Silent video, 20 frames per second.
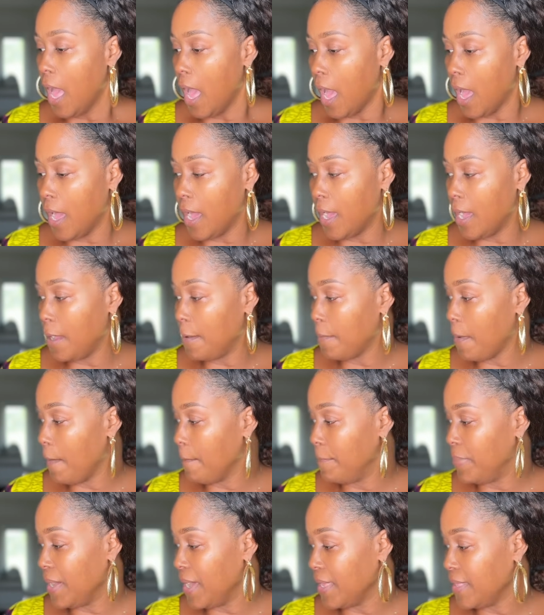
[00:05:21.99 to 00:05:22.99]

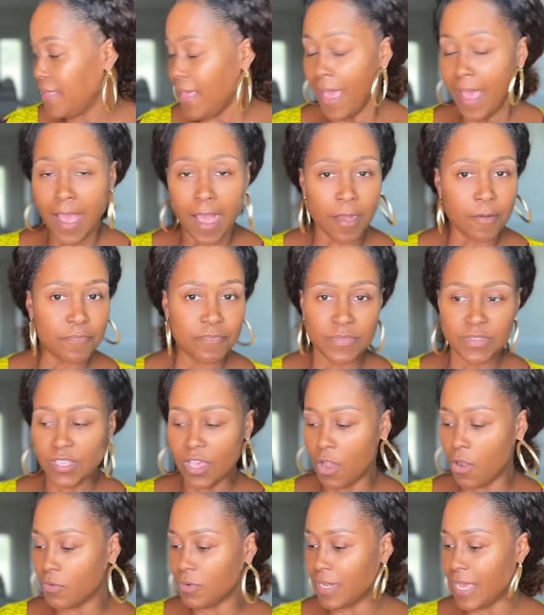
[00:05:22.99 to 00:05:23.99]
But yeah,
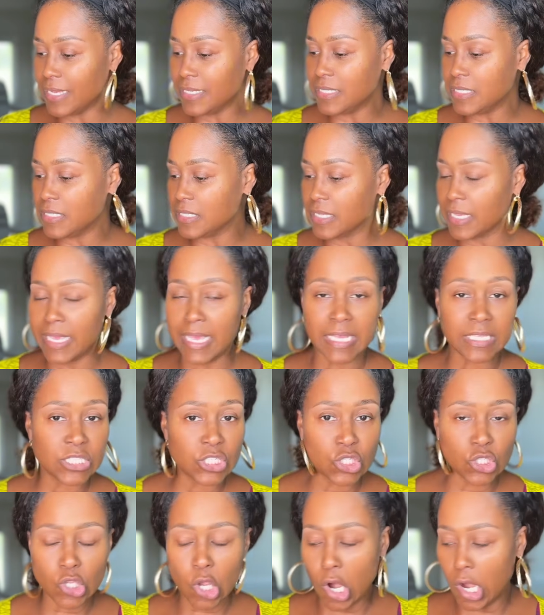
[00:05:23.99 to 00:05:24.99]
so let's get
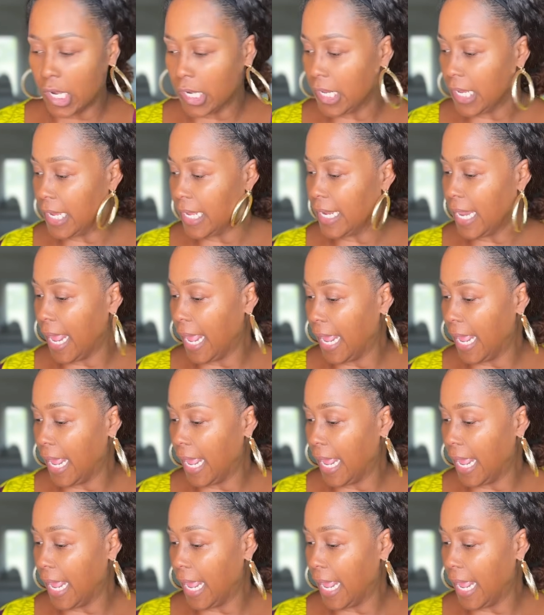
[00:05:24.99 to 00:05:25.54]
started.